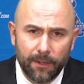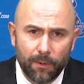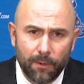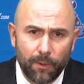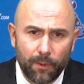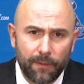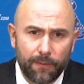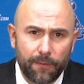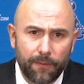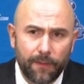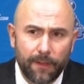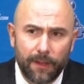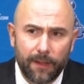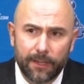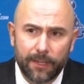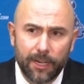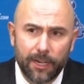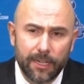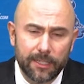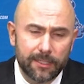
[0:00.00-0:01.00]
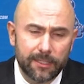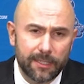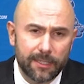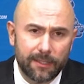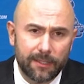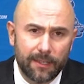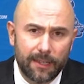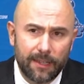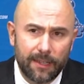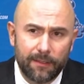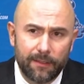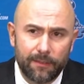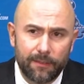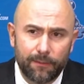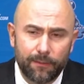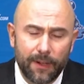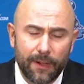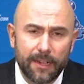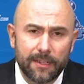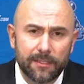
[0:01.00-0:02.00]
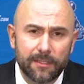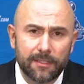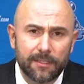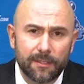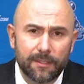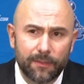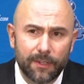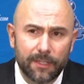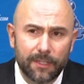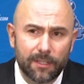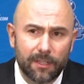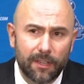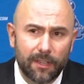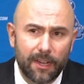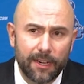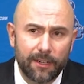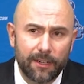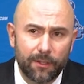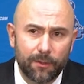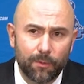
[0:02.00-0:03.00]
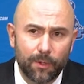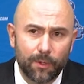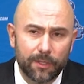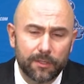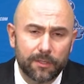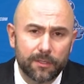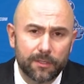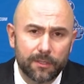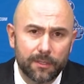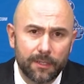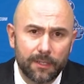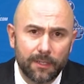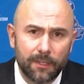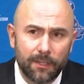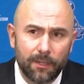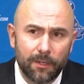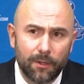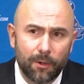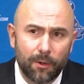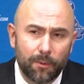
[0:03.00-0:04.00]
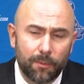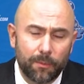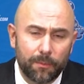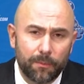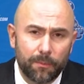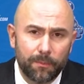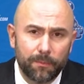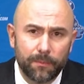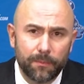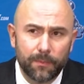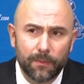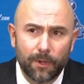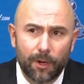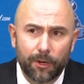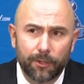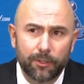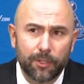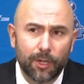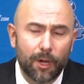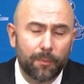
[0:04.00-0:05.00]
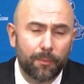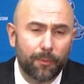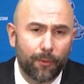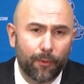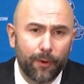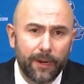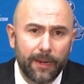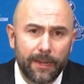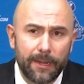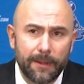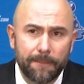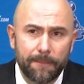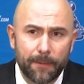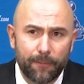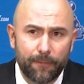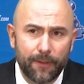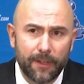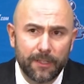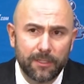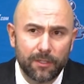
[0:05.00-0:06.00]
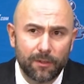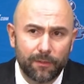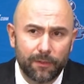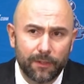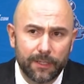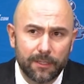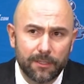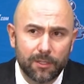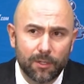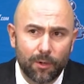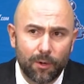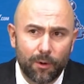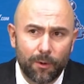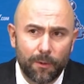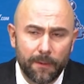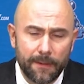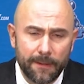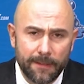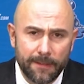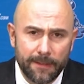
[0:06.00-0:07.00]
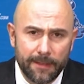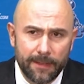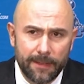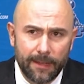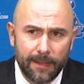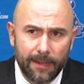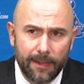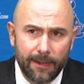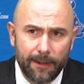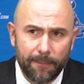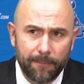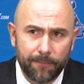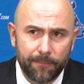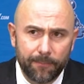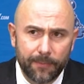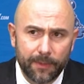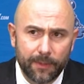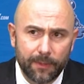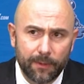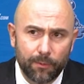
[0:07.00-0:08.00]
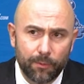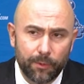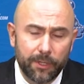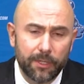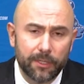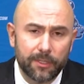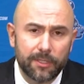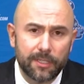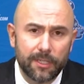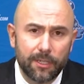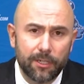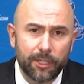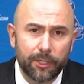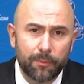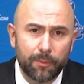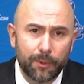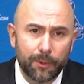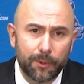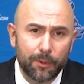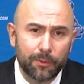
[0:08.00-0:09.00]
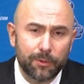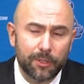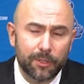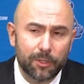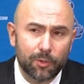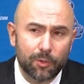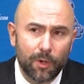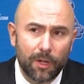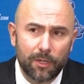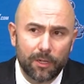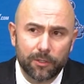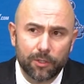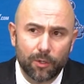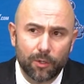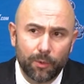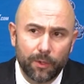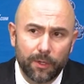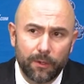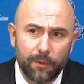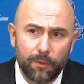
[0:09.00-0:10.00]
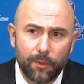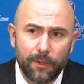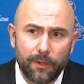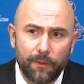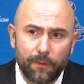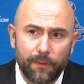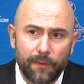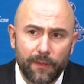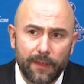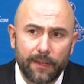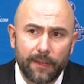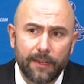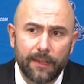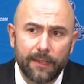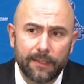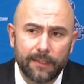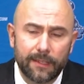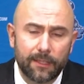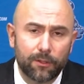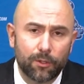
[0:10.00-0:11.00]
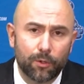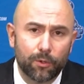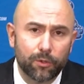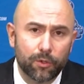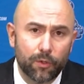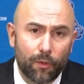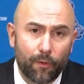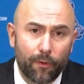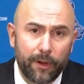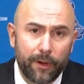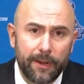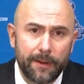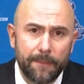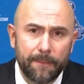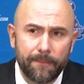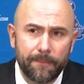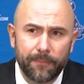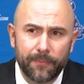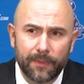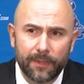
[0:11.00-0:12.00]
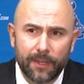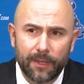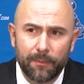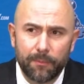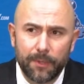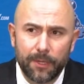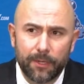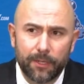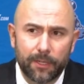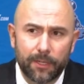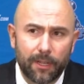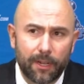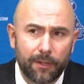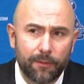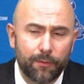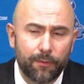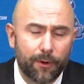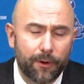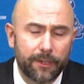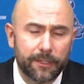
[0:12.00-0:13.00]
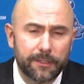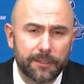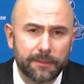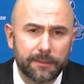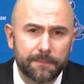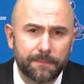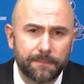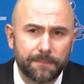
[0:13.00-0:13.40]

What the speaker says: with Gus and Ves, Vesalainen was, you know, our top three offensively. So we could see he could produce as well. So we think that those three can be a good line for us.